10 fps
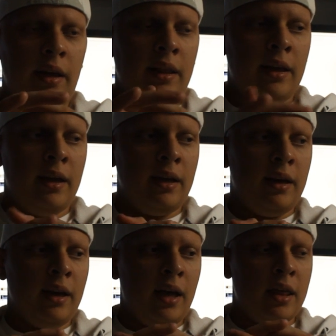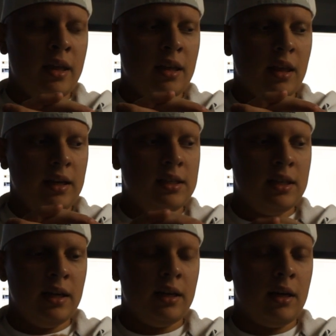And then I think that's
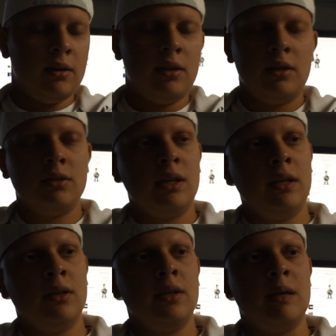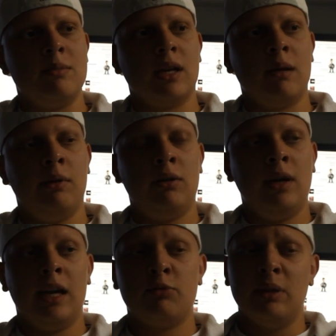it. I don't think there's any other games that come
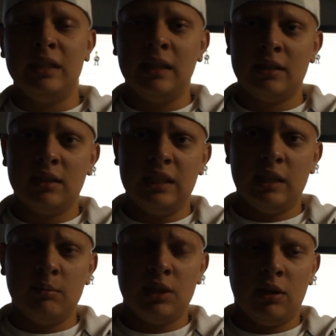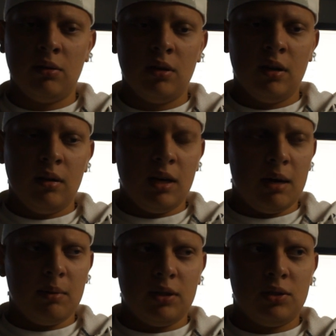out. X Men Destiny comes out.
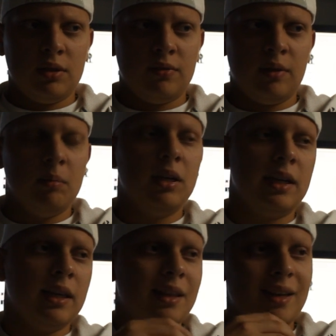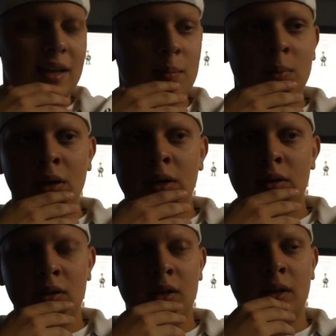I'm not sure if I'm gonna get that game
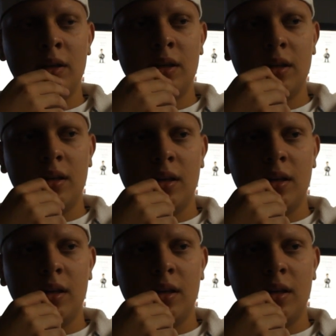not or not.